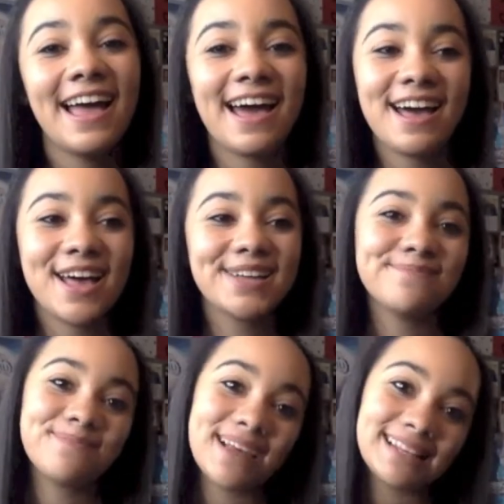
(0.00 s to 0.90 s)

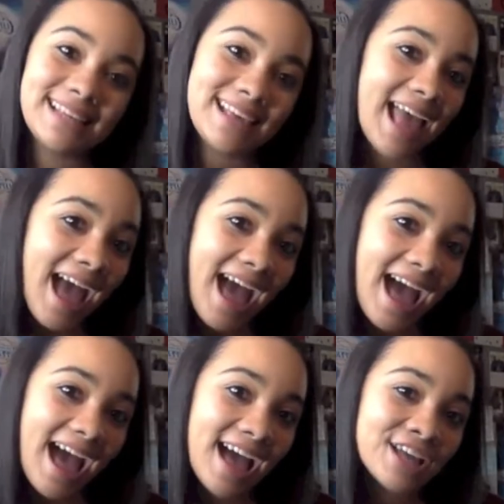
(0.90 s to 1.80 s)
um, but
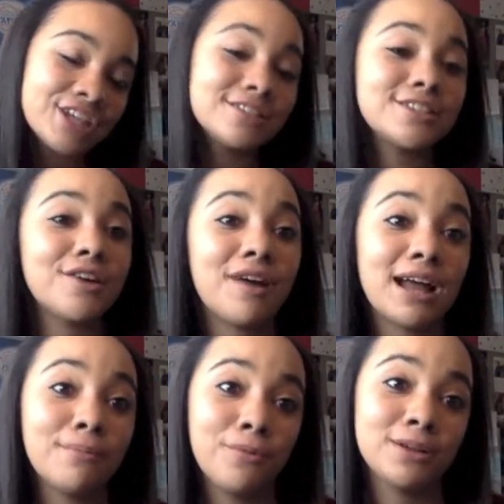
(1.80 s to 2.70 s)
yeah, so
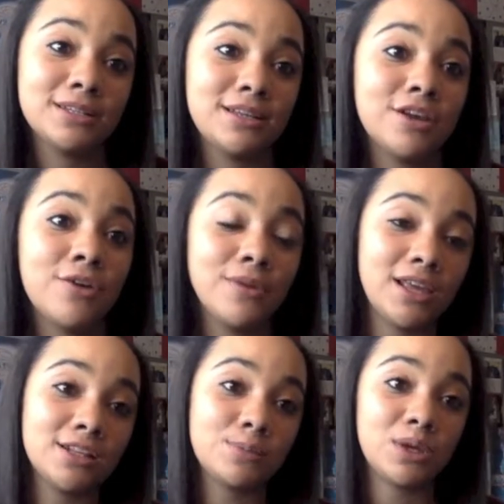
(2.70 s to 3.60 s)
I'm going to go
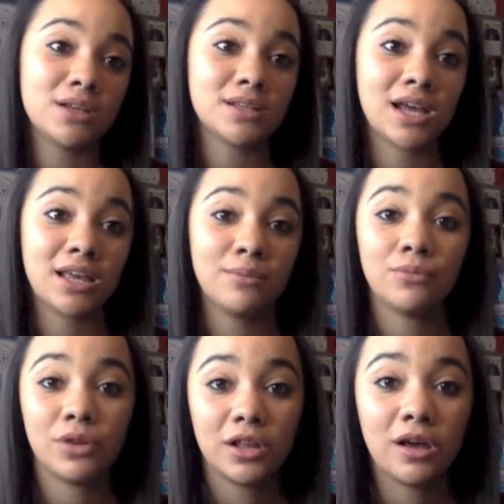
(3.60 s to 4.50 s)
eat because I am
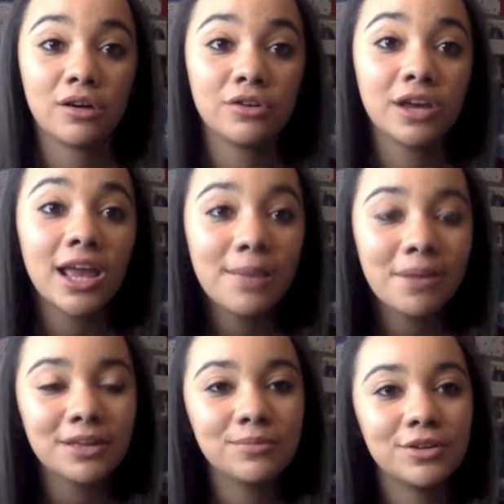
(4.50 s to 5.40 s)
really hungry and
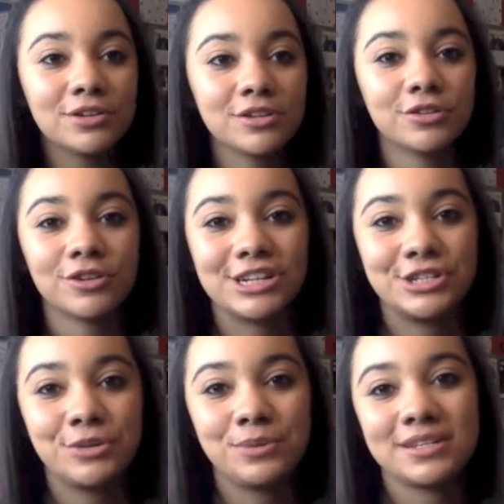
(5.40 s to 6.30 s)
my computer's on
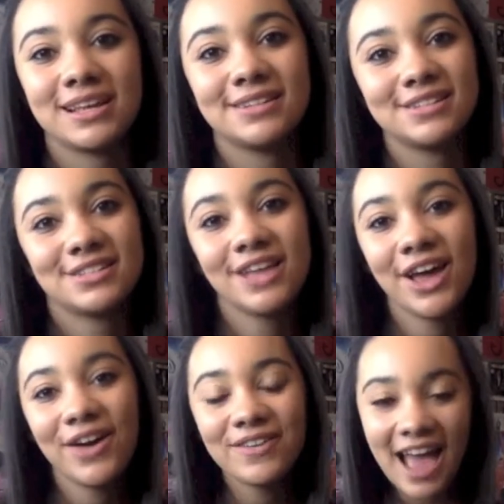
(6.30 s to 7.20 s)
32%. So
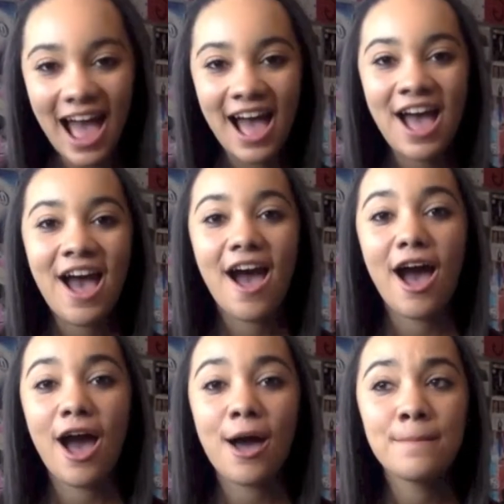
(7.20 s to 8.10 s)

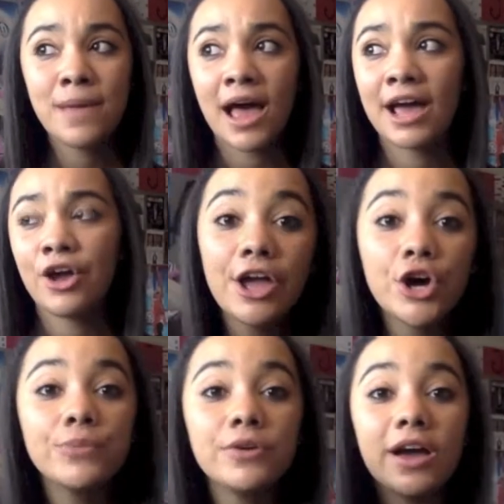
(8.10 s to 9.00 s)
yeah, um, I, I
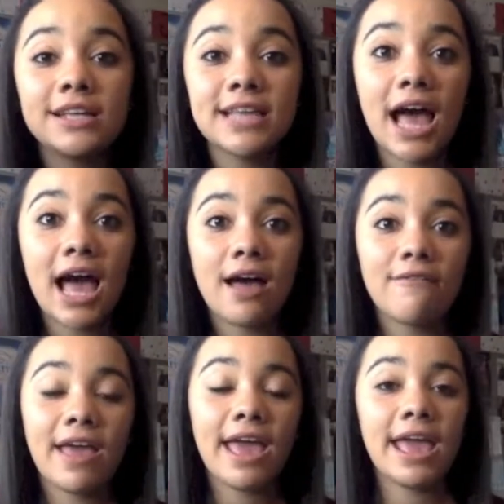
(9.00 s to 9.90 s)
hope you guys
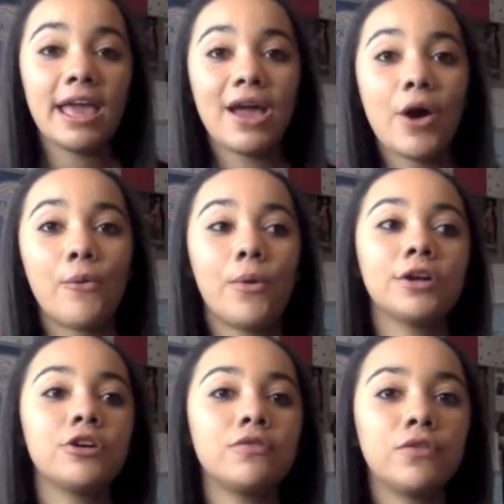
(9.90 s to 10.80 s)
have a
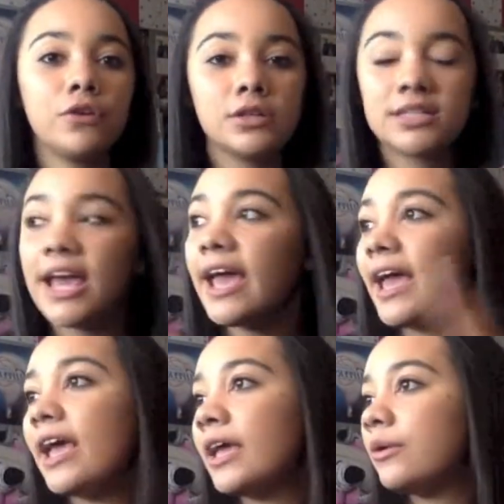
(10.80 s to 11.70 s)
wonderful
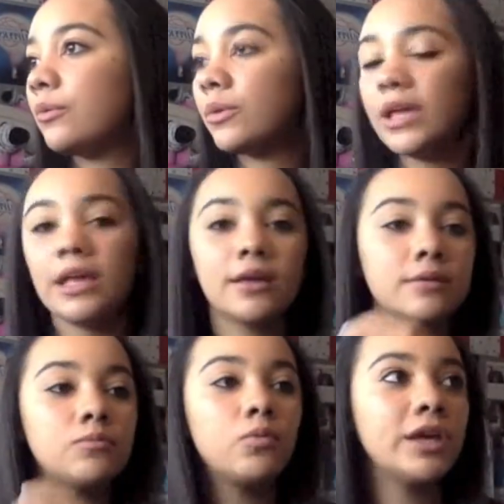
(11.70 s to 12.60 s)
day,
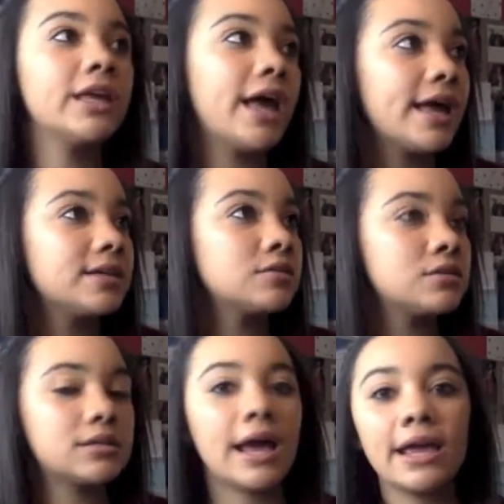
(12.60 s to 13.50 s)
week, weekend,
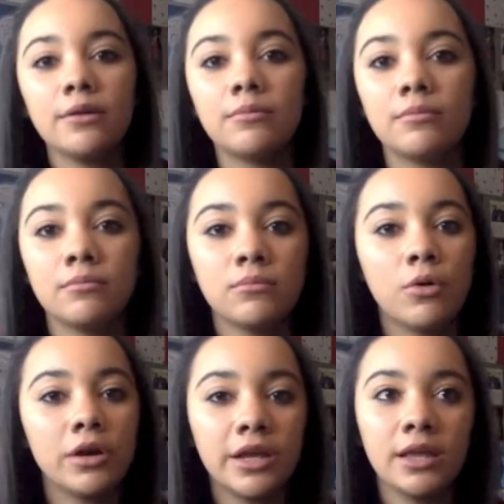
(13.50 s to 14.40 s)
night,
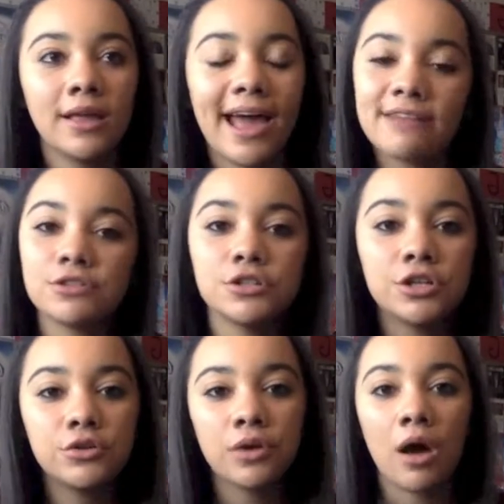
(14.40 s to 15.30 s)
morning,
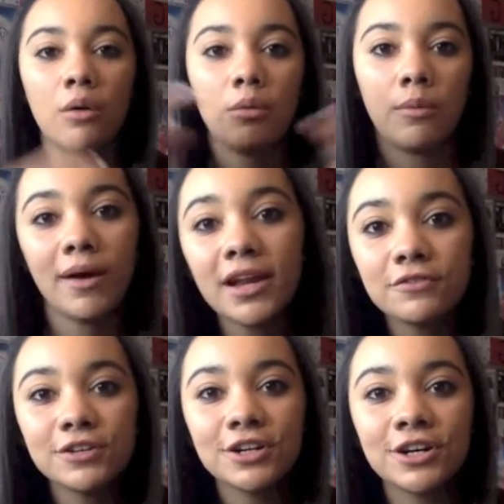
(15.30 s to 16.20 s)
afternoon,
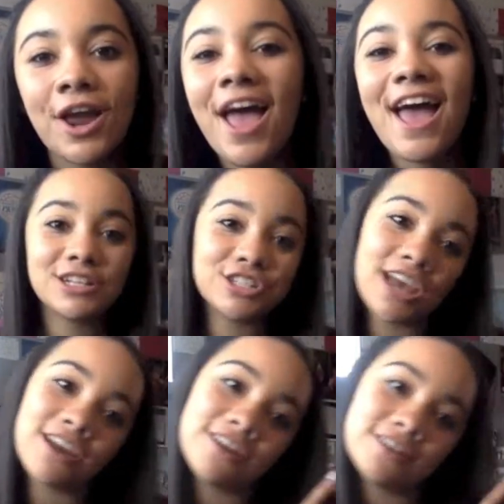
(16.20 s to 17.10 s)
whatever.
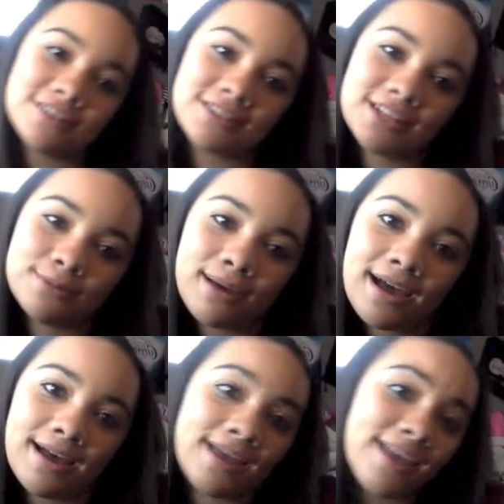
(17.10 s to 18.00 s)
Checkers says
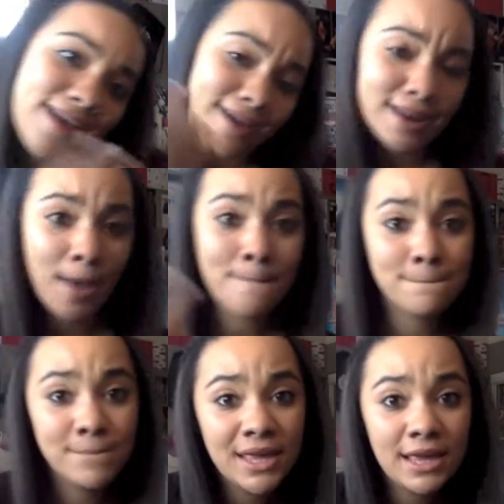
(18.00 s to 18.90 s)
bye. And
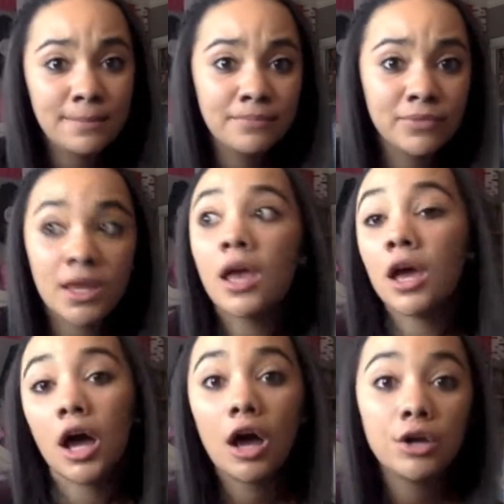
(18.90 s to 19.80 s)
me,
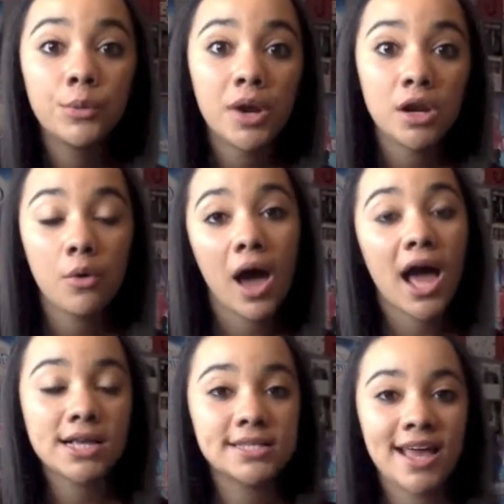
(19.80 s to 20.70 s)
oh, you want to know what
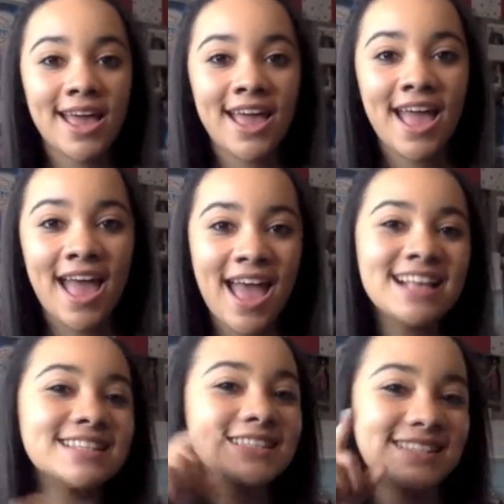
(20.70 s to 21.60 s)
I say?
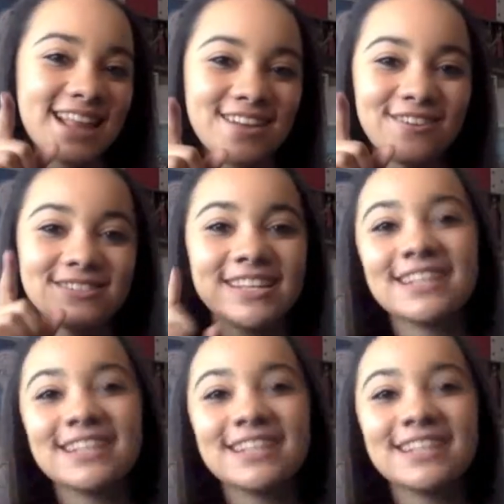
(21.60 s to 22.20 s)
Stay golden.